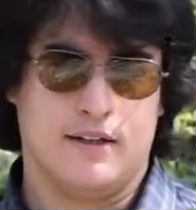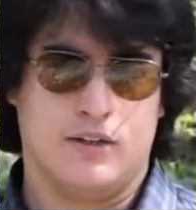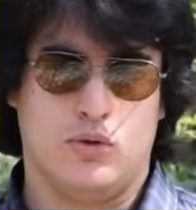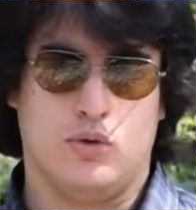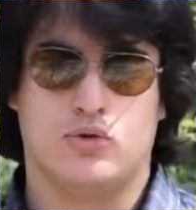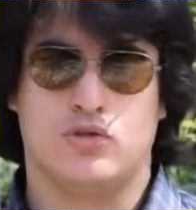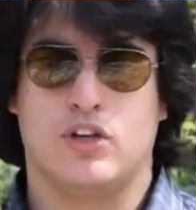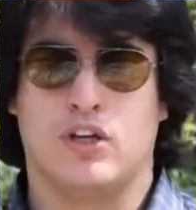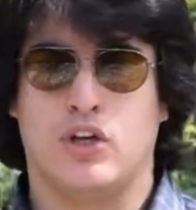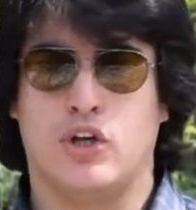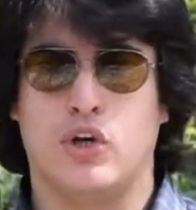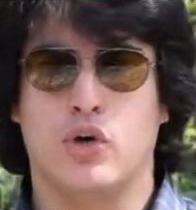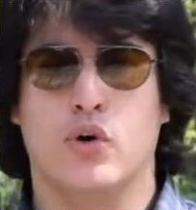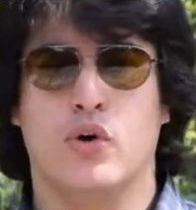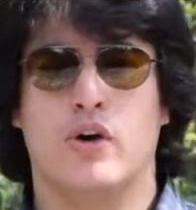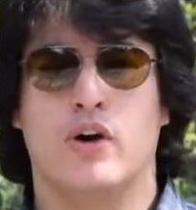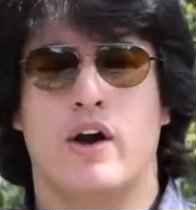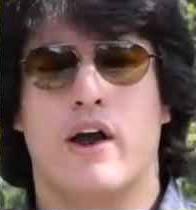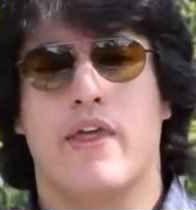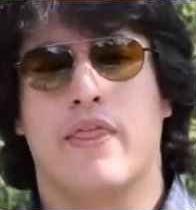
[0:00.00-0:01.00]
to
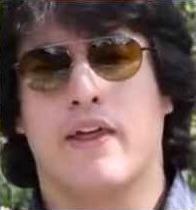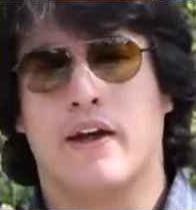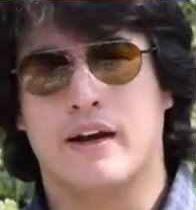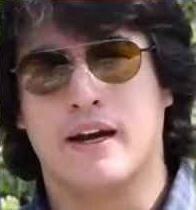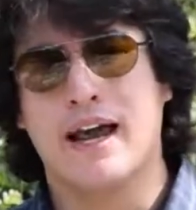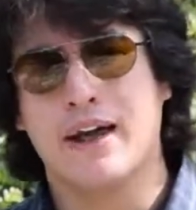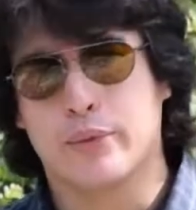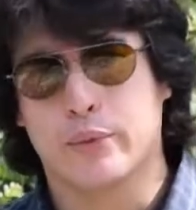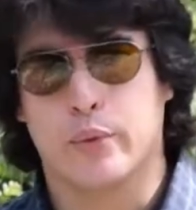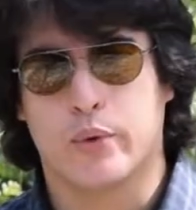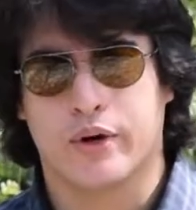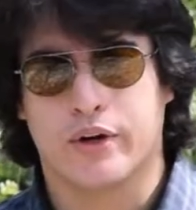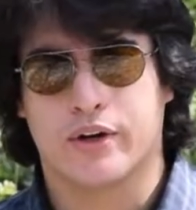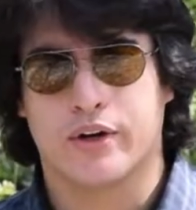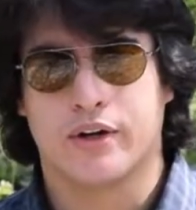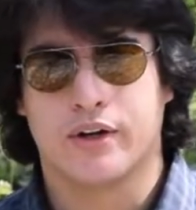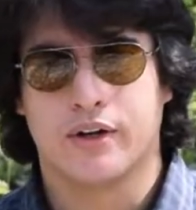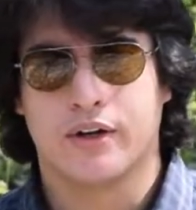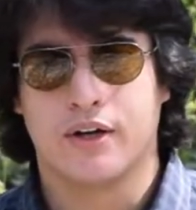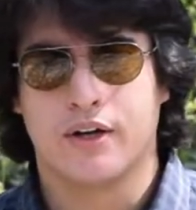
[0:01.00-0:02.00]
secure the network,
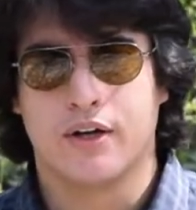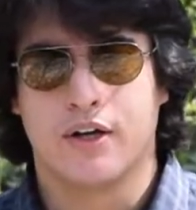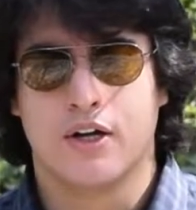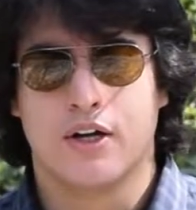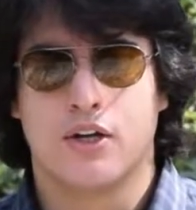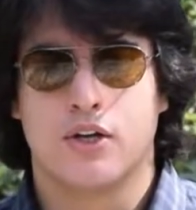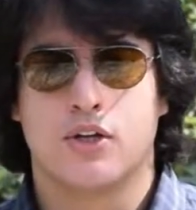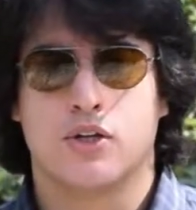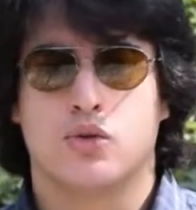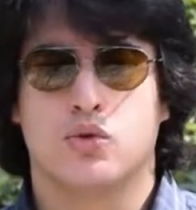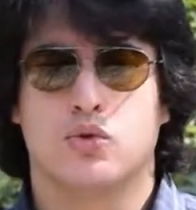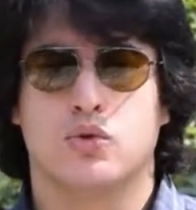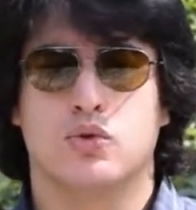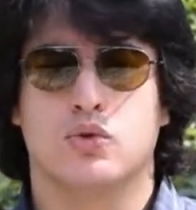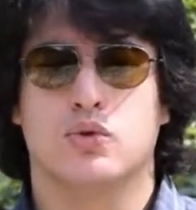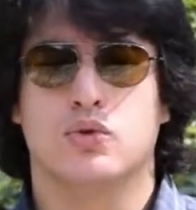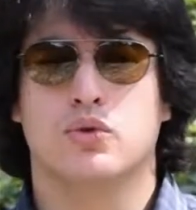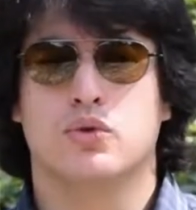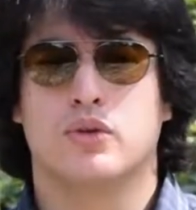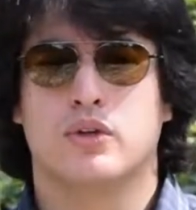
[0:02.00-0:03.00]

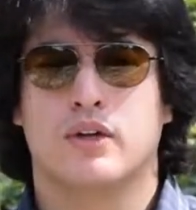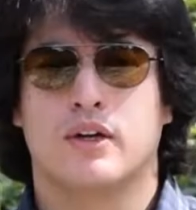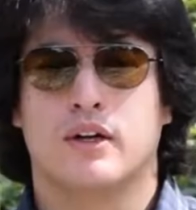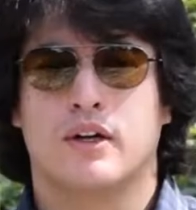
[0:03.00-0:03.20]
to